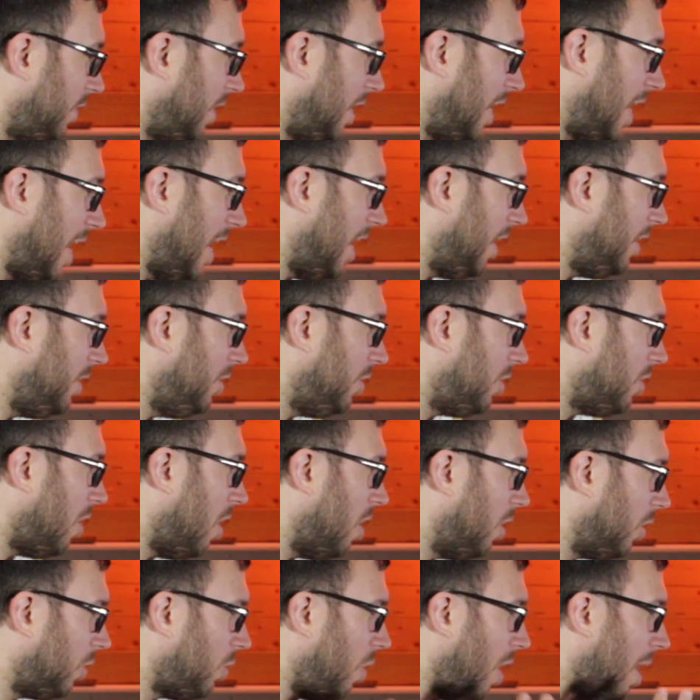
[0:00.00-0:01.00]
delay, and you
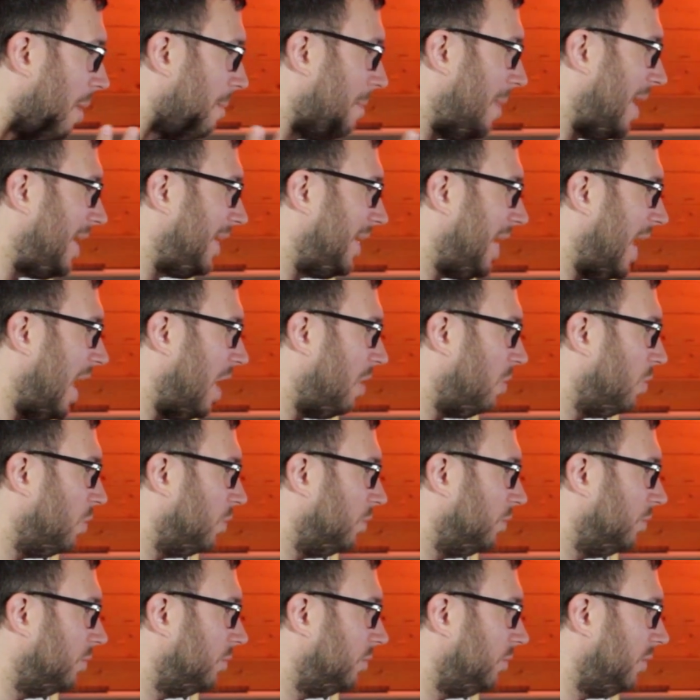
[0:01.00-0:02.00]
can't quite make out
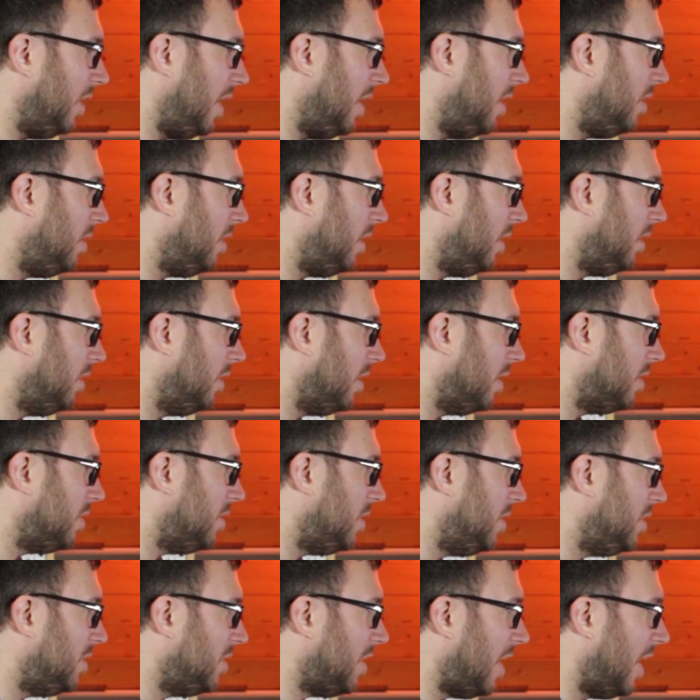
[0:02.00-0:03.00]
anything that
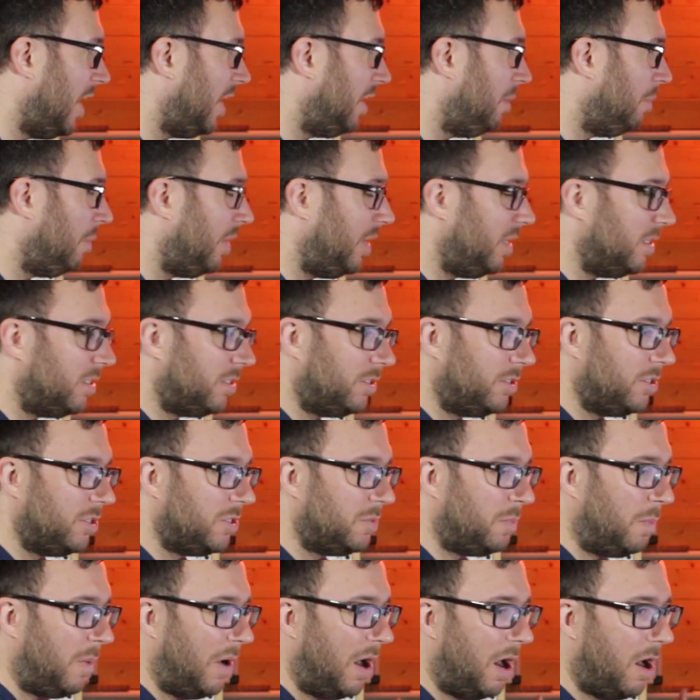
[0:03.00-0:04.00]
she's saying, but it's
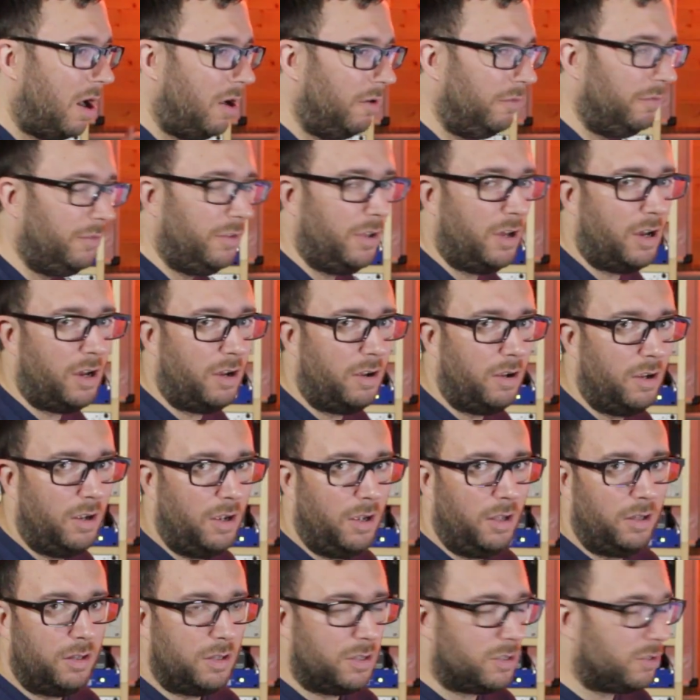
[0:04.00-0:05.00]
just part of the
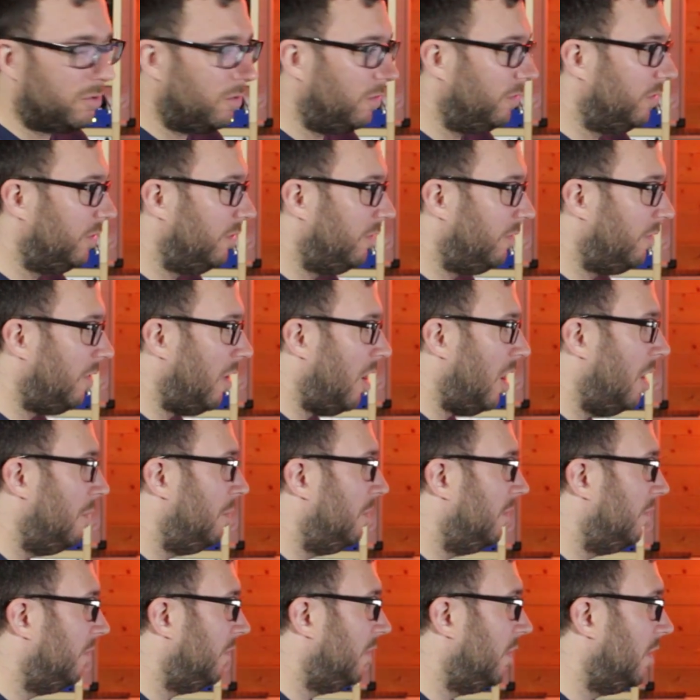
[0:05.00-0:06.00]
sort of the
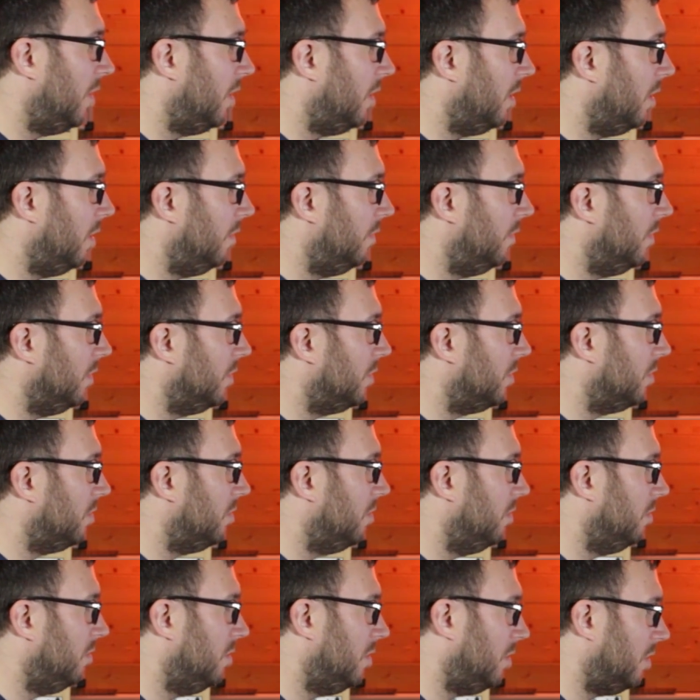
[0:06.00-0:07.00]
vibe of the
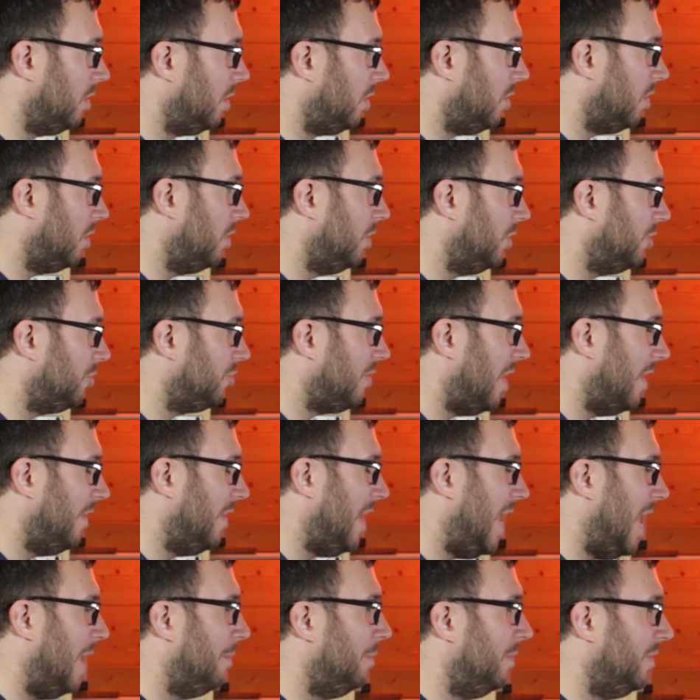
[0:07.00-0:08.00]
kind of track.
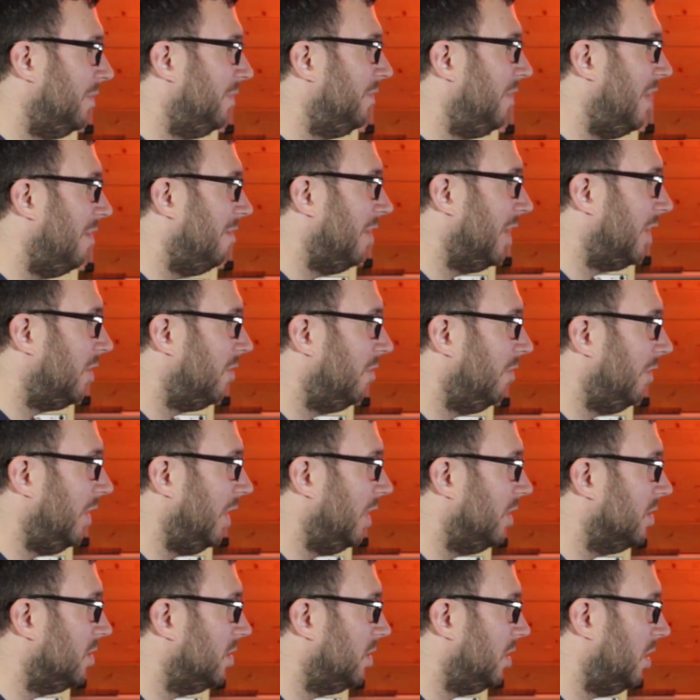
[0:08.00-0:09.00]
The atmospheric of
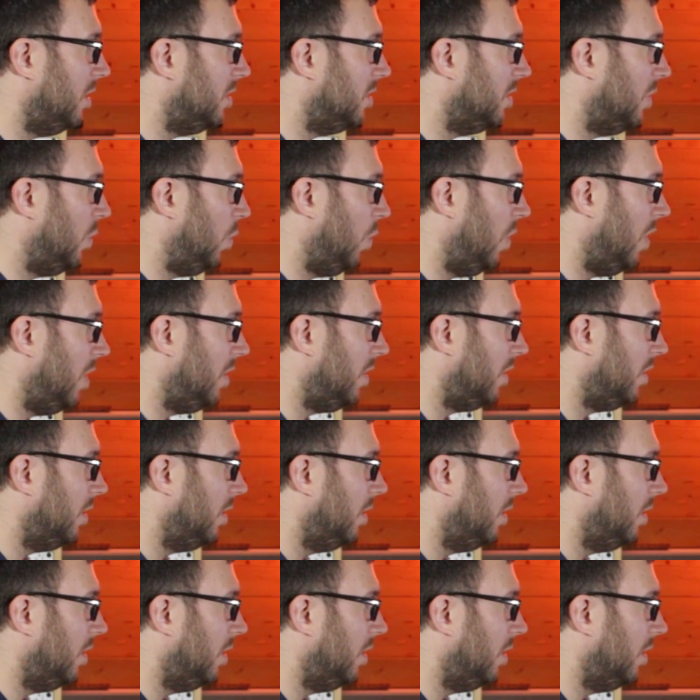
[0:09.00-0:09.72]
it is the word,